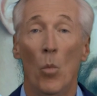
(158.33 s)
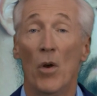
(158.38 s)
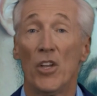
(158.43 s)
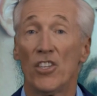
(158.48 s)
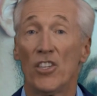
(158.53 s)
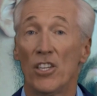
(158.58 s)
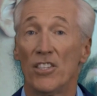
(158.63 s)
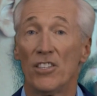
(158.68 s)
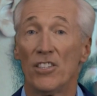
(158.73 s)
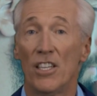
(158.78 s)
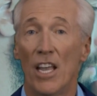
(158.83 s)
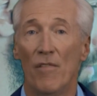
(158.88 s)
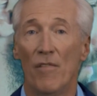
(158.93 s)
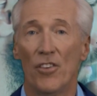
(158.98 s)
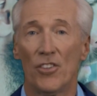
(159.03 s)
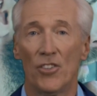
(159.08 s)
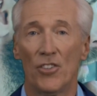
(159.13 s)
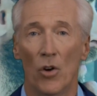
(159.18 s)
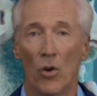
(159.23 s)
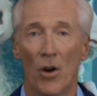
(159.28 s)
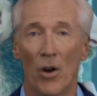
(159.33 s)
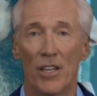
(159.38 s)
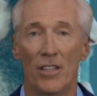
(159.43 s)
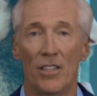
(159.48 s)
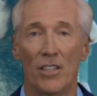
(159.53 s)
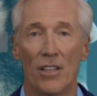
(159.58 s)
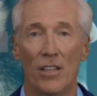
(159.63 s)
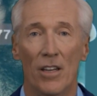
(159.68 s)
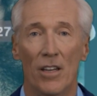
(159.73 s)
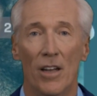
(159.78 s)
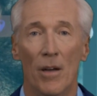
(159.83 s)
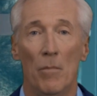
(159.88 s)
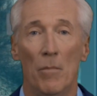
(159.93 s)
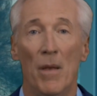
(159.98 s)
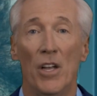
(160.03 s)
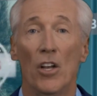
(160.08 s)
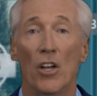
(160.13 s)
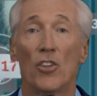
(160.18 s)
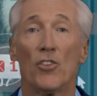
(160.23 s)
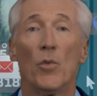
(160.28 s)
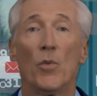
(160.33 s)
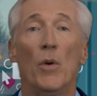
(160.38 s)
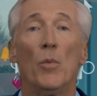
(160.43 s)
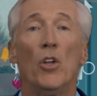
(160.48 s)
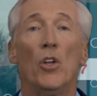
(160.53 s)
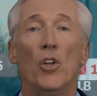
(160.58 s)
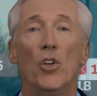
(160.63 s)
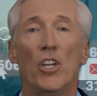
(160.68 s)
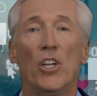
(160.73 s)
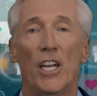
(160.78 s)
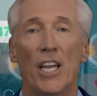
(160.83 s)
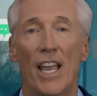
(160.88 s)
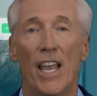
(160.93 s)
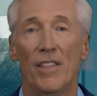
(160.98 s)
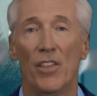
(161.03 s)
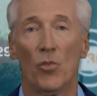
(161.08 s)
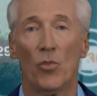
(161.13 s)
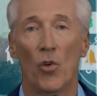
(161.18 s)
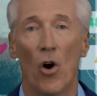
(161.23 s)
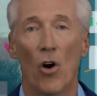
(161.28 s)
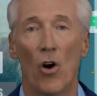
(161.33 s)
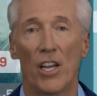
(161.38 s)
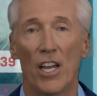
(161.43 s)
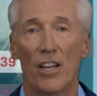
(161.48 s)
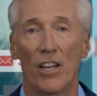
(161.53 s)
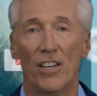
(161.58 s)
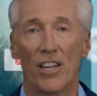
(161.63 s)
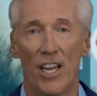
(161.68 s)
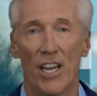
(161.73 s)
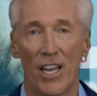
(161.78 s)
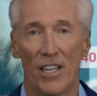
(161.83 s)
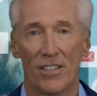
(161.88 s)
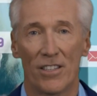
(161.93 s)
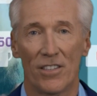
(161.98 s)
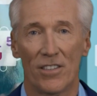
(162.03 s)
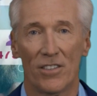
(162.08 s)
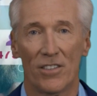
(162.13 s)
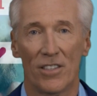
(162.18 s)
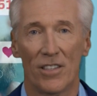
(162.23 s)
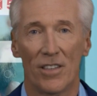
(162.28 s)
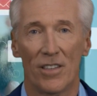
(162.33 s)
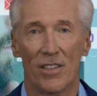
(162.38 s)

We just never saw it because we were looking at the wrong indicators.